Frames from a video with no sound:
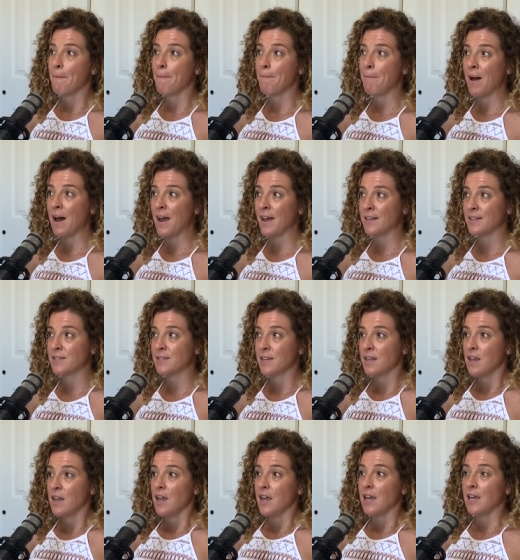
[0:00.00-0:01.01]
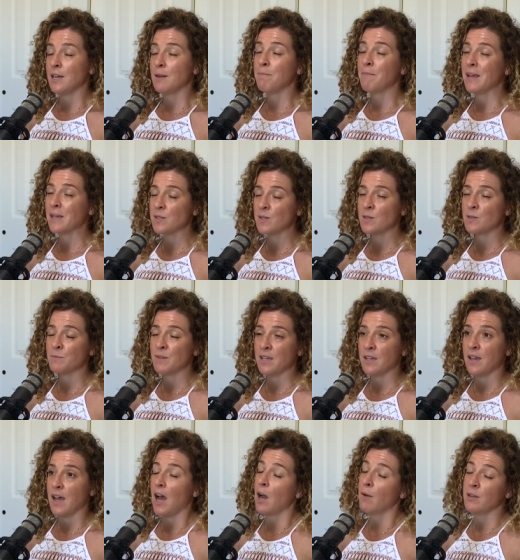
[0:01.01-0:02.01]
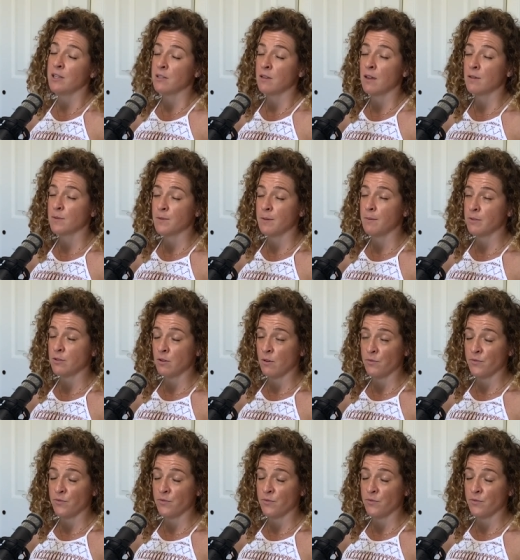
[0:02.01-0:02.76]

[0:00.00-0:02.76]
But it amazes me how many times people don't